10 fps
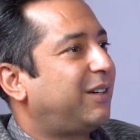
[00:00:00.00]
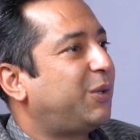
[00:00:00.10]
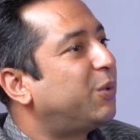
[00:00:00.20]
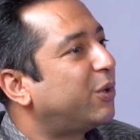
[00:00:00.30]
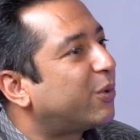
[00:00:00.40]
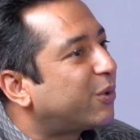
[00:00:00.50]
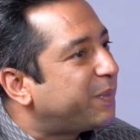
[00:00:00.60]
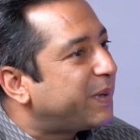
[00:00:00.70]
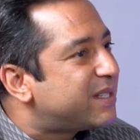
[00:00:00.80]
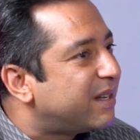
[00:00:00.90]
2 crore
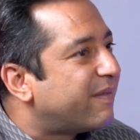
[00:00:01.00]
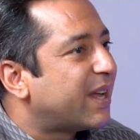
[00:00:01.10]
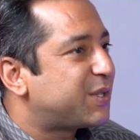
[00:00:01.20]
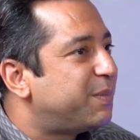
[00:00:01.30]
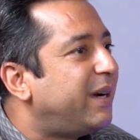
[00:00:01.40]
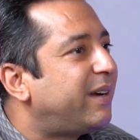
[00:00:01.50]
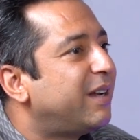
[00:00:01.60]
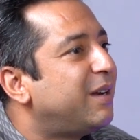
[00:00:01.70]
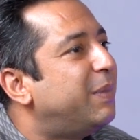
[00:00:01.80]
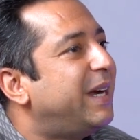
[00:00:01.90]
rupees investment
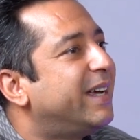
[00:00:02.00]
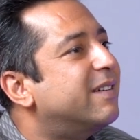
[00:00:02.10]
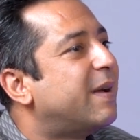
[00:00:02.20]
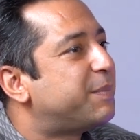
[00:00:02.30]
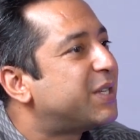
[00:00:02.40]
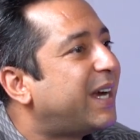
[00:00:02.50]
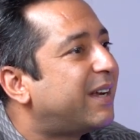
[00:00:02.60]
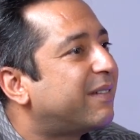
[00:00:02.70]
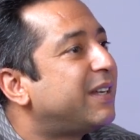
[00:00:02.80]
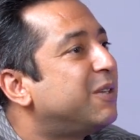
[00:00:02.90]
in building a
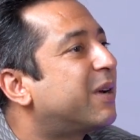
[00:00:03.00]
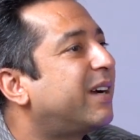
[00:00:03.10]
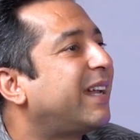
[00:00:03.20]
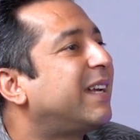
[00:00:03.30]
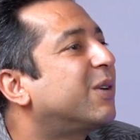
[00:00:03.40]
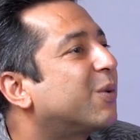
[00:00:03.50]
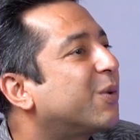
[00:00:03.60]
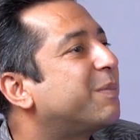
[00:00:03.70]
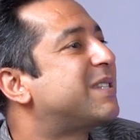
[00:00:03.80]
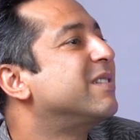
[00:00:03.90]
website when you are a 10
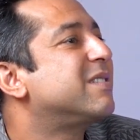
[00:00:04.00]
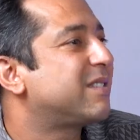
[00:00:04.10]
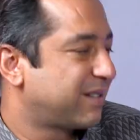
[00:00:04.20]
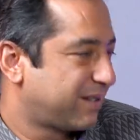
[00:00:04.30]
crore business.